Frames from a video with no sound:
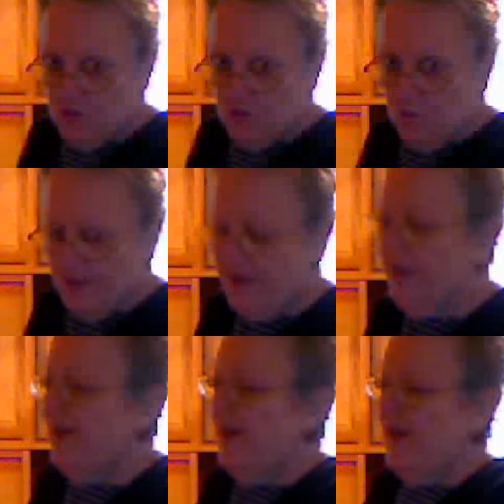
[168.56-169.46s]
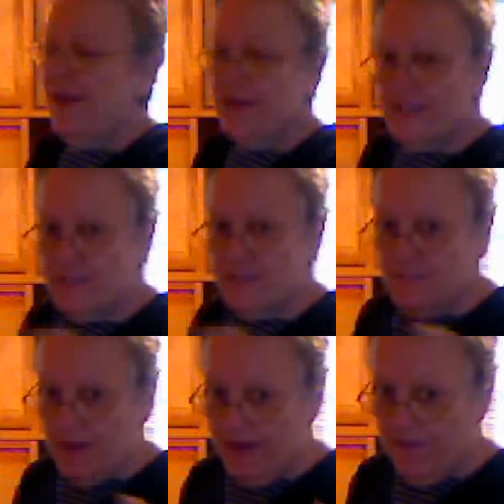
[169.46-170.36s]
cup of shortening, and this
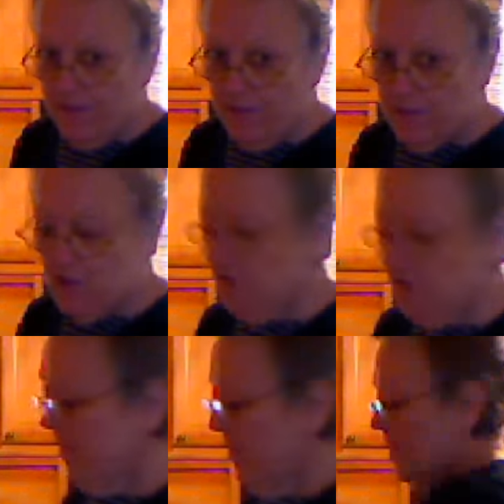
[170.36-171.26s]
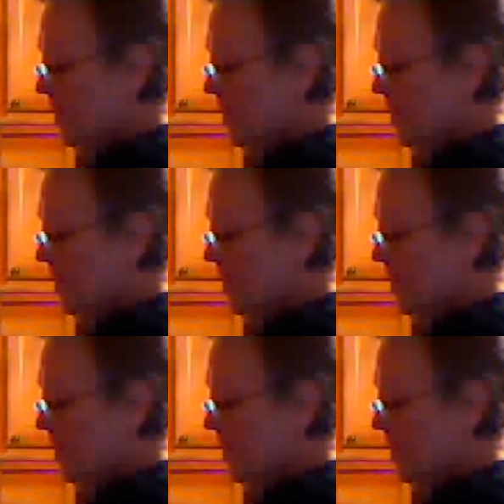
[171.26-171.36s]
is my 1/2 cup of sugar.